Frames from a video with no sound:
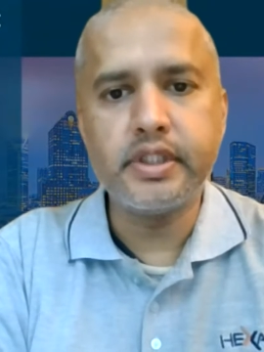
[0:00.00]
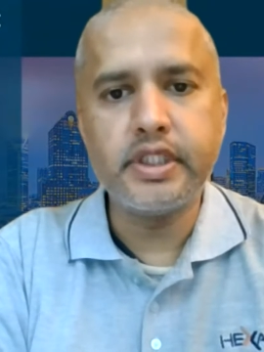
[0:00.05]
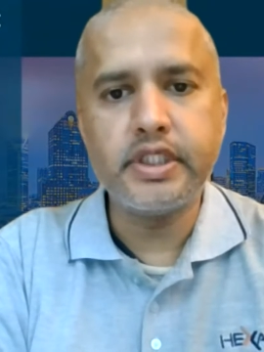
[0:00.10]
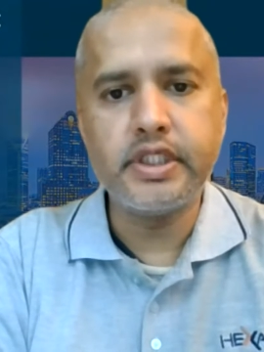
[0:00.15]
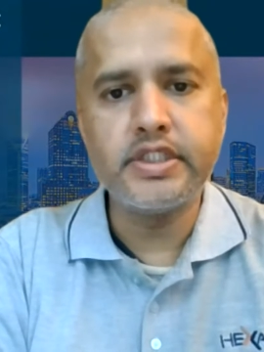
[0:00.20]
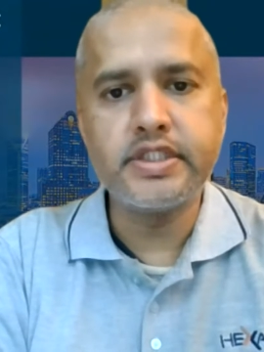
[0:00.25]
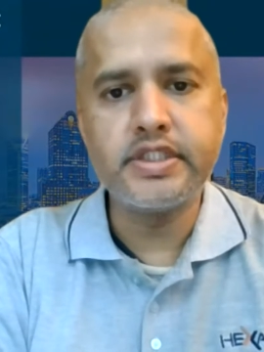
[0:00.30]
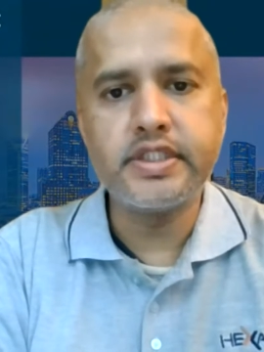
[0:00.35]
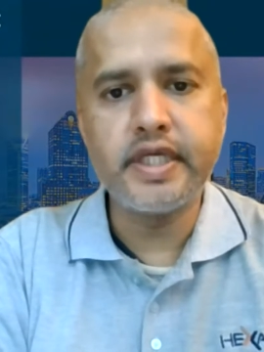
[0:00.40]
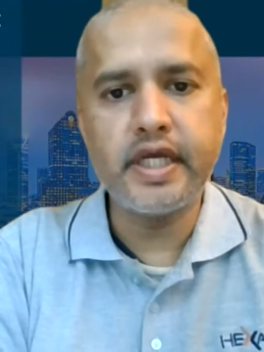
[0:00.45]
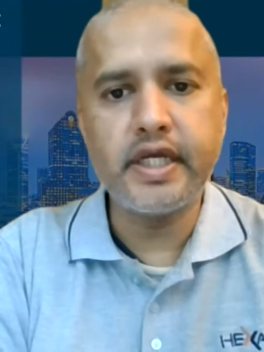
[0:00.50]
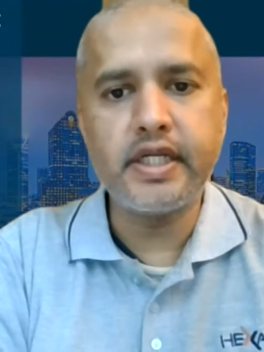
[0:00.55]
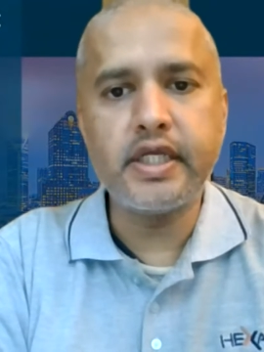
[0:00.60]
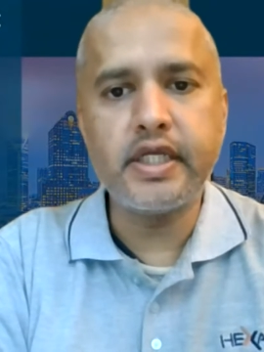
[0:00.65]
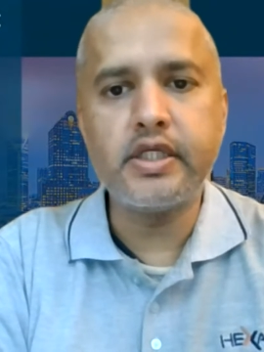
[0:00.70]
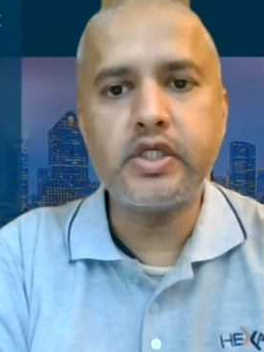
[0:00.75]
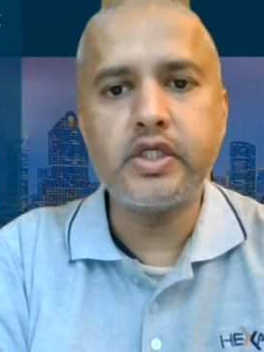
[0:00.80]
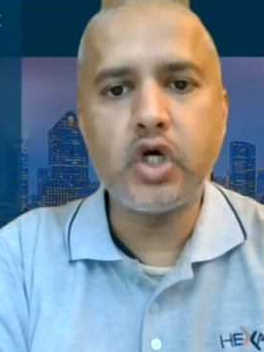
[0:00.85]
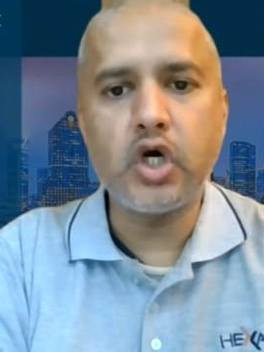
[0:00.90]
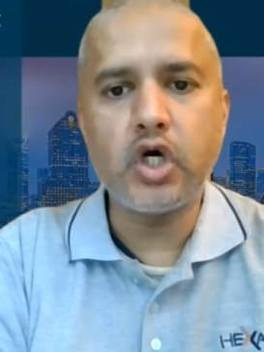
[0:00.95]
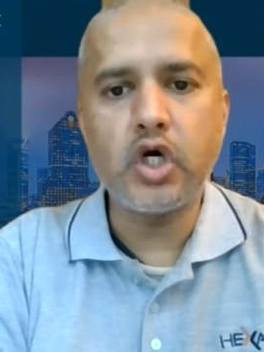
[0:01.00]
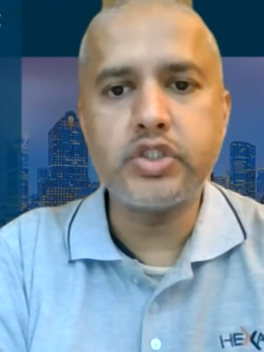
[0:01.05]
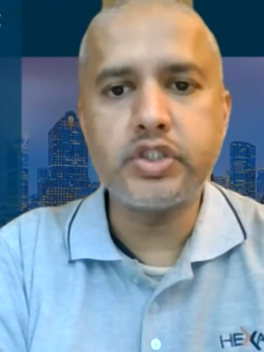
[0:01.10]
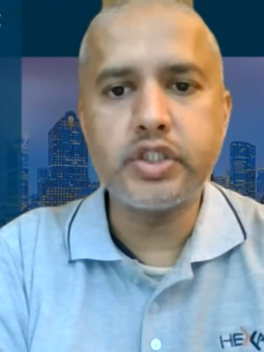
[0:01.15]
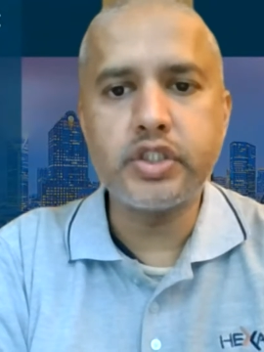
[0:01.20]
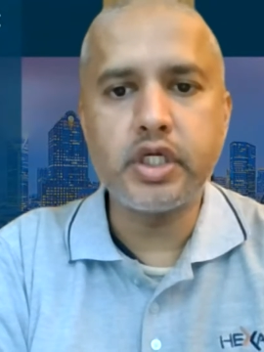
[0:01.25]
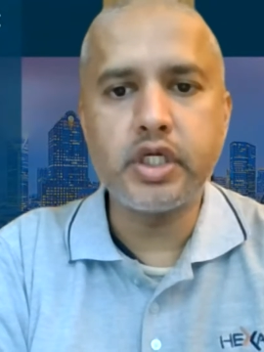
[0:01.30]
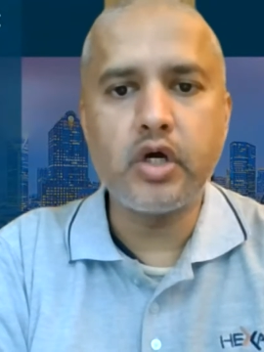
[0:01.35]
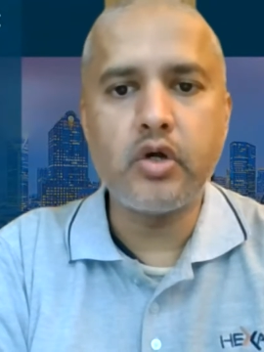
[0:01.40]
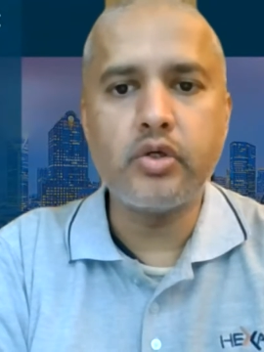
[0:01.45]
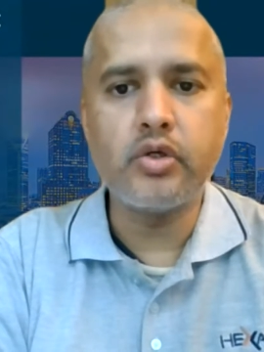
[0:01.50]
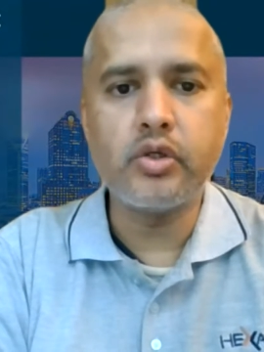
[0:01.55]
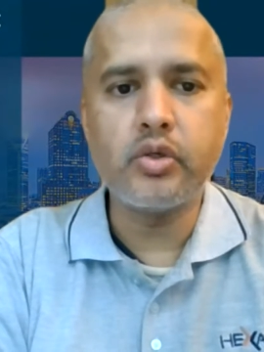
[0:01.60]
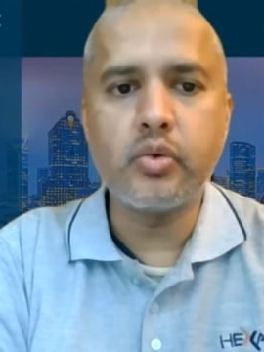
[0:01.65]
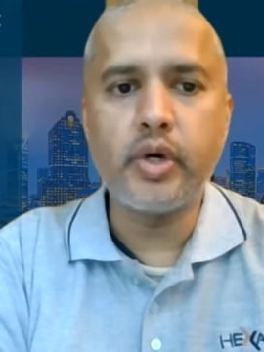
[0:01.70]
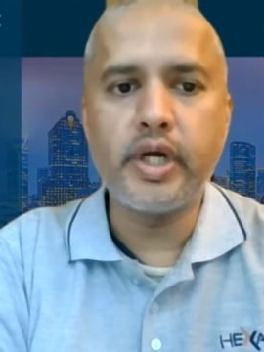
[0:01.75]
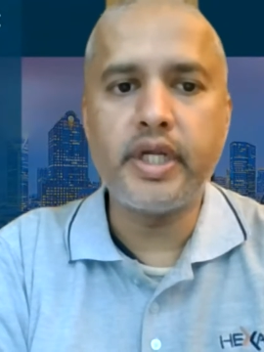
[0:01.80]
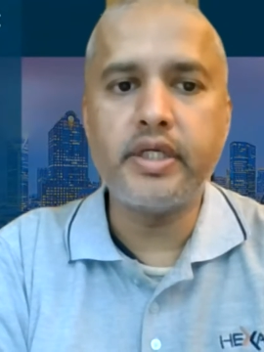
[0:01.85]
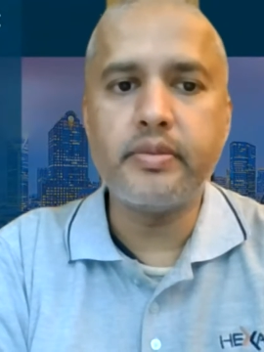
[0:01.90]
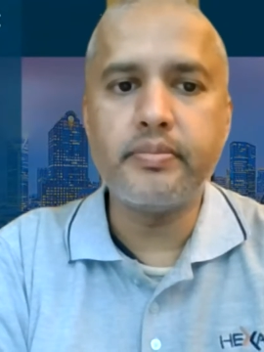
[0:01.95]
is getting tossed around
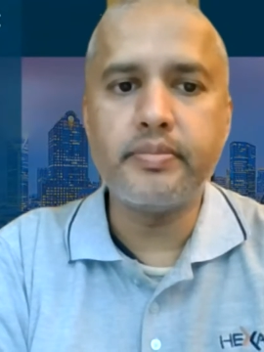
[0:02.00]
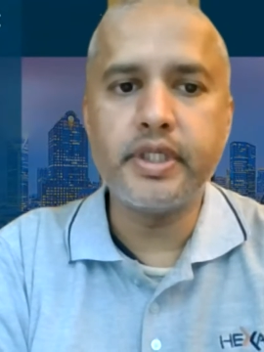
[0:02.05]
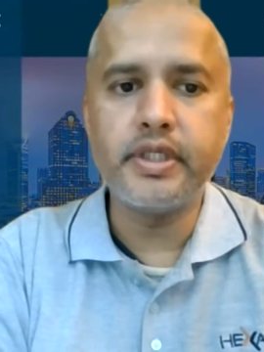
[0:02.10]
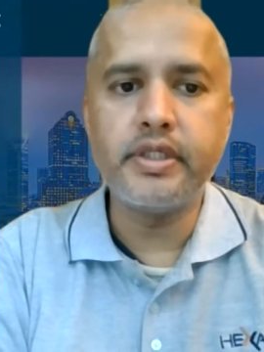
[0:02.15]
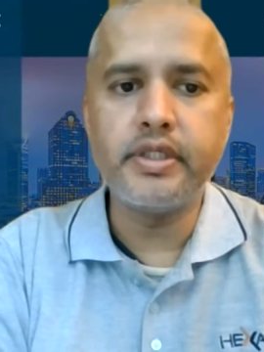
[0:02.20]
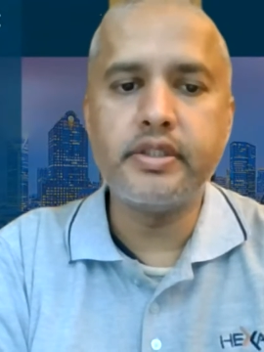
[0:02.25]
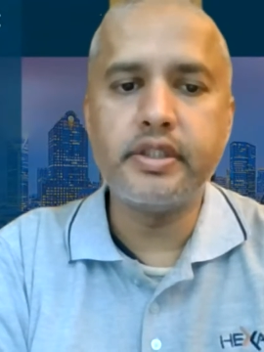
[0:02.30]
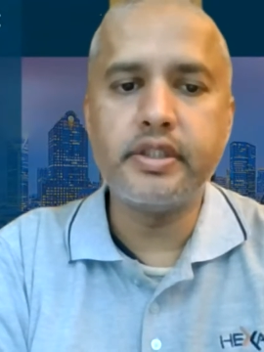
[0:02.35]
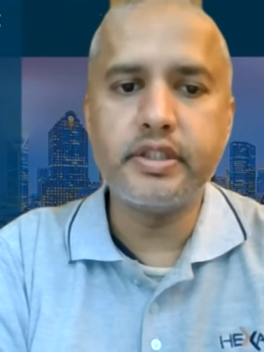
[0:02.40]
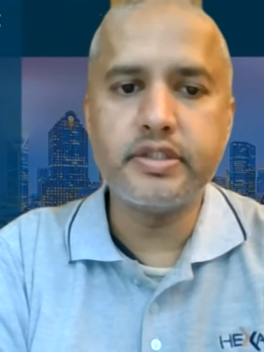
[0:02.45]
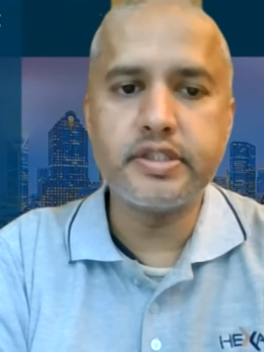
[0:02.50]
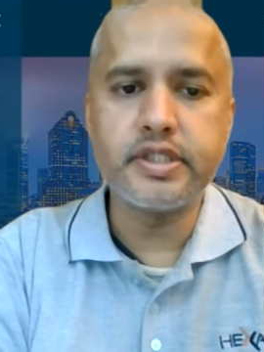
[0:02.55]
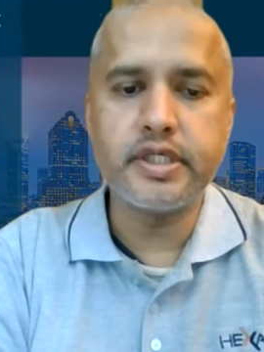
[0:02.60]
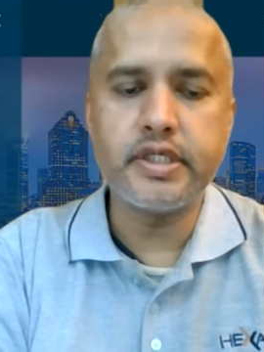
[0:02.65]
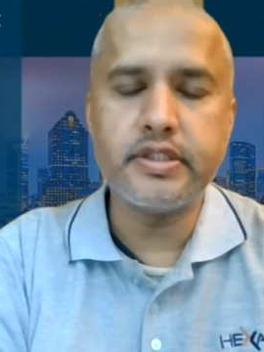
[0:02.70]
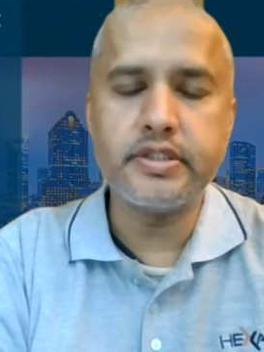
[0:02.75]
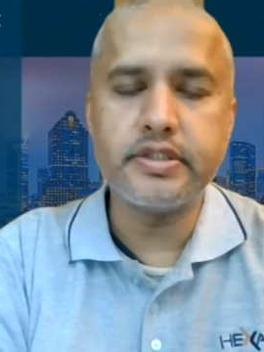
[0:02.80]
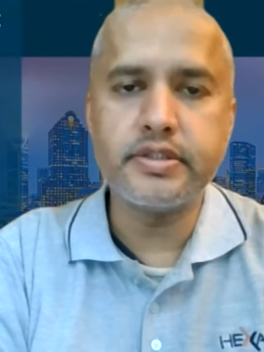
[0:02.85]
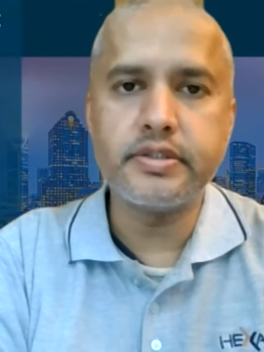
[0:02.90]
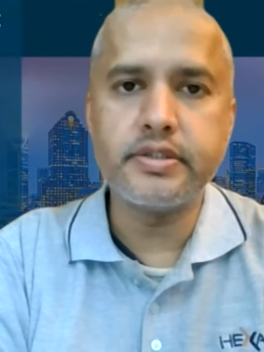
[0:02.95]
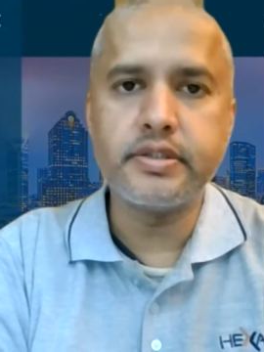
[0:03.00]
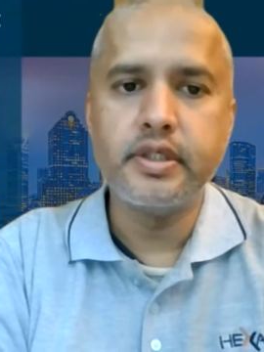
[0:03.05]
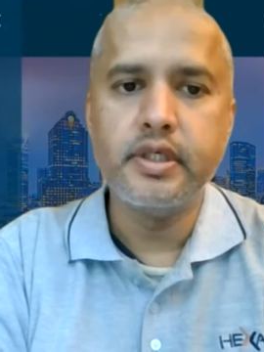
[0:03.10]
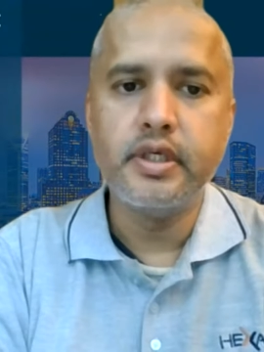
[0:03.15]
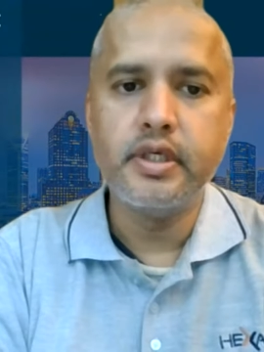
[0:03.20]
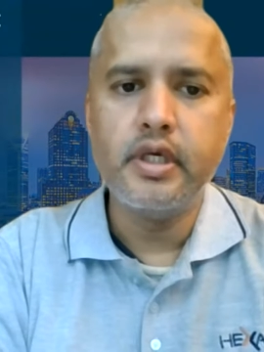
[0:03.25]
quite a bit these days.